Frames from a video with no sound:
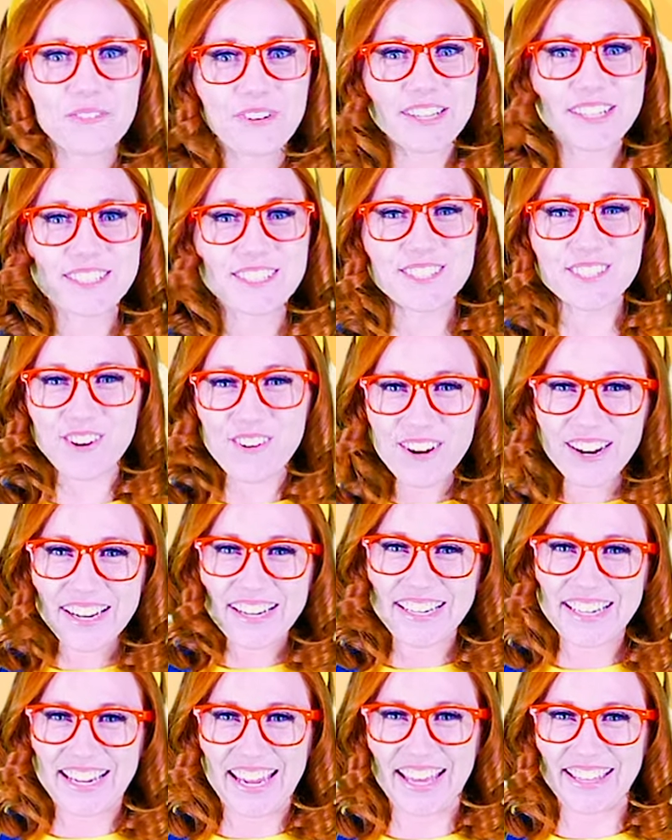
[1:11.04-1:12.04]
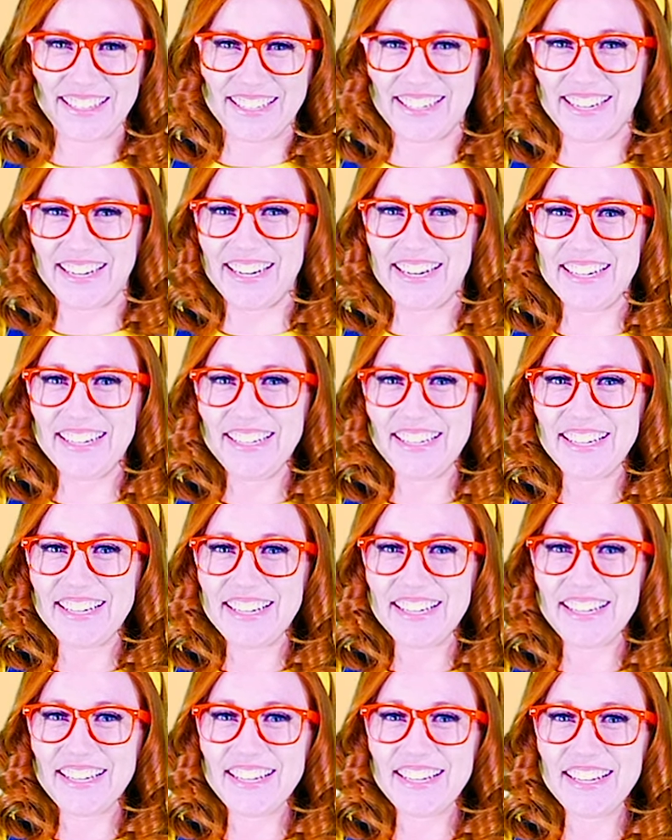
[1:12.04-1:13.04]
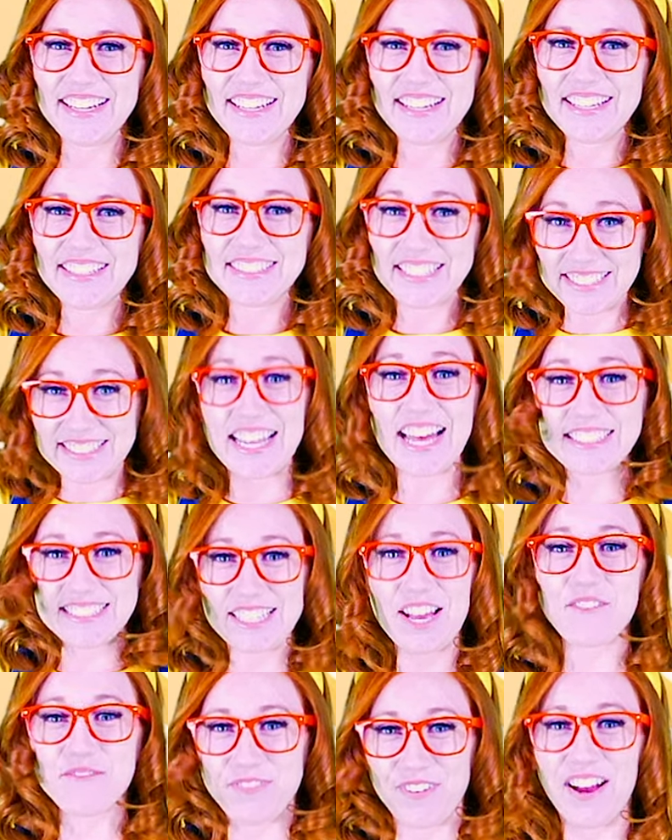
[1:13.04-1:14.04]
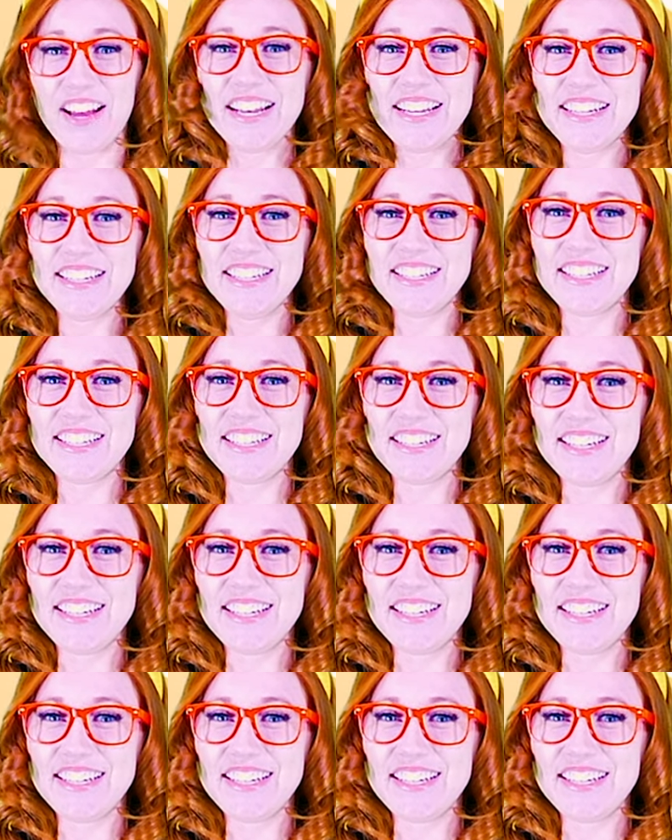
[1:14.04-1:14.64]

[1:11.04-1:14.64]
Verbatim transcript: all read a story together. Does that sound fun?